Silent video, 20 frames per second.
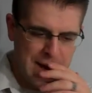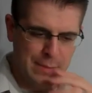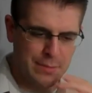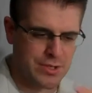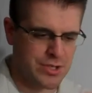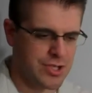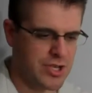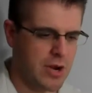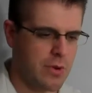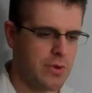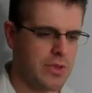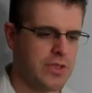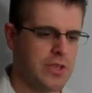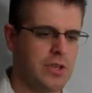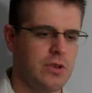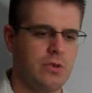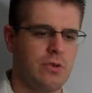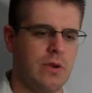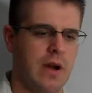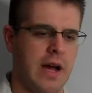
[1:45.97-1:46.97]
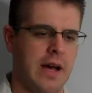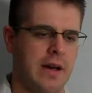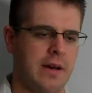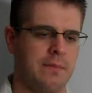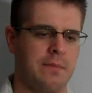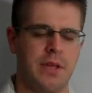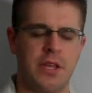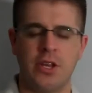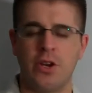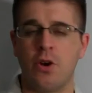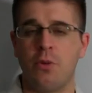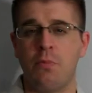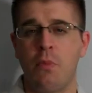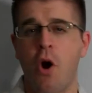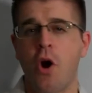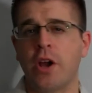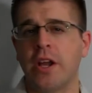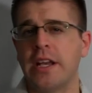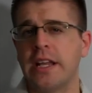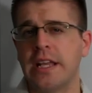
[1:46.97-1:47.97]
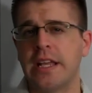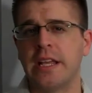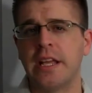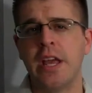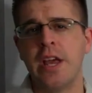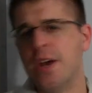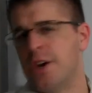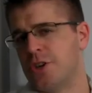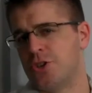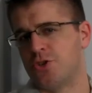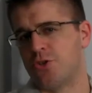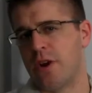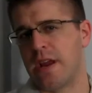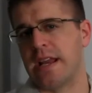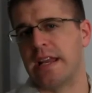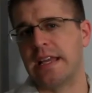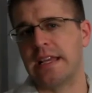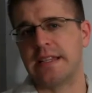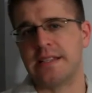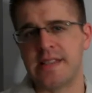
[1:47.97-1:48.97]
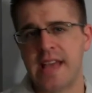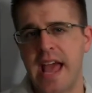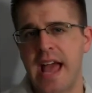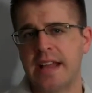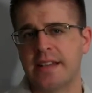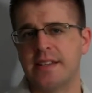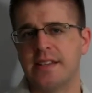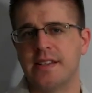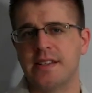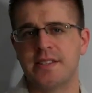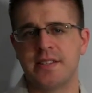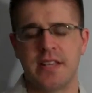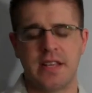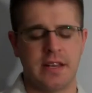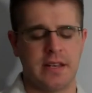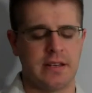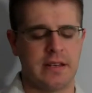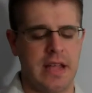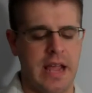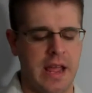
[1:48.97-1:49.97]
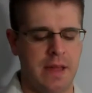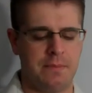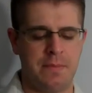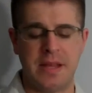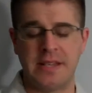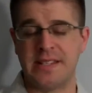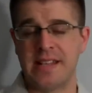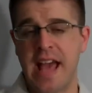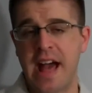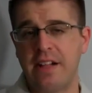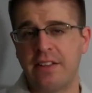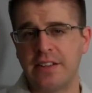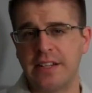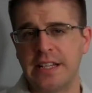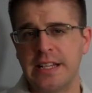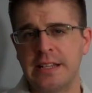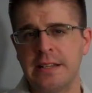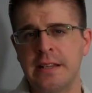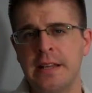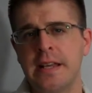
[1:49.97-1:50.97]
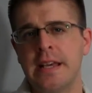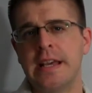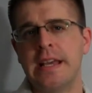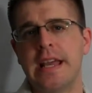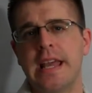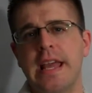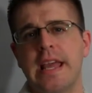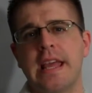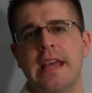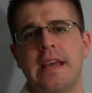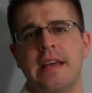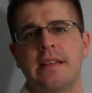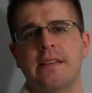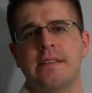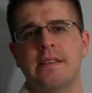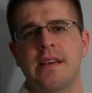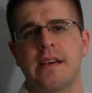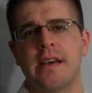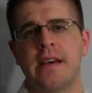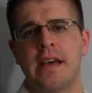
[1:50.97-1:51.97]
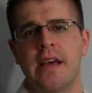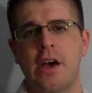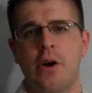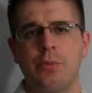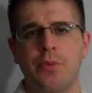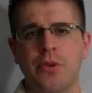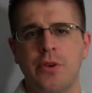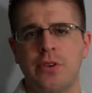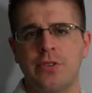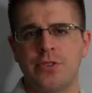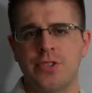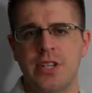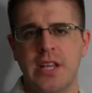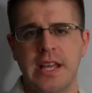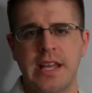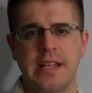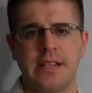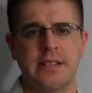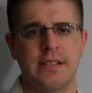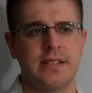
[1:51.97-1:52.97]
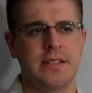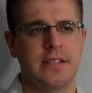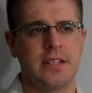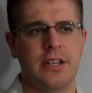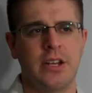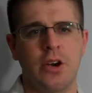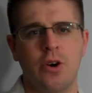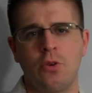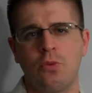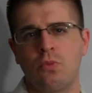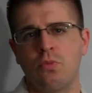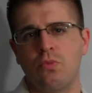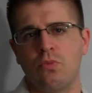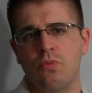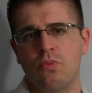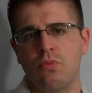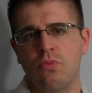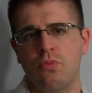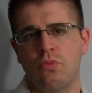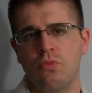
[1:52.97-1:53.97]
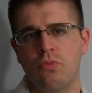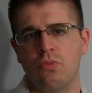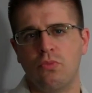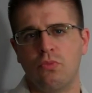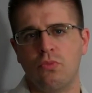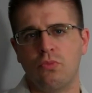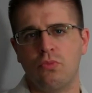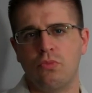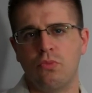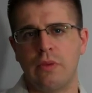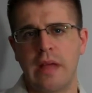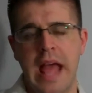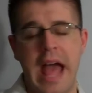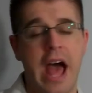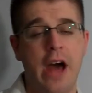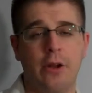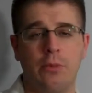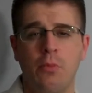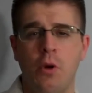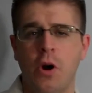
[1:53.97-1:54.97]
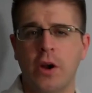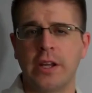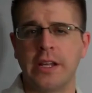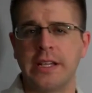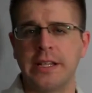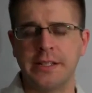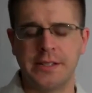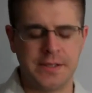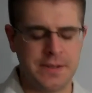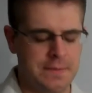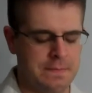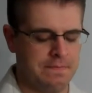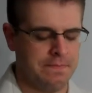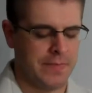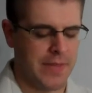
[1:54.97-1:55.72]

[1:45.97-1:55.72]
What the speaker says: I'm going to share with you, you know, marketing, training, and tactics and mentality, and help you understand, you know, how to market,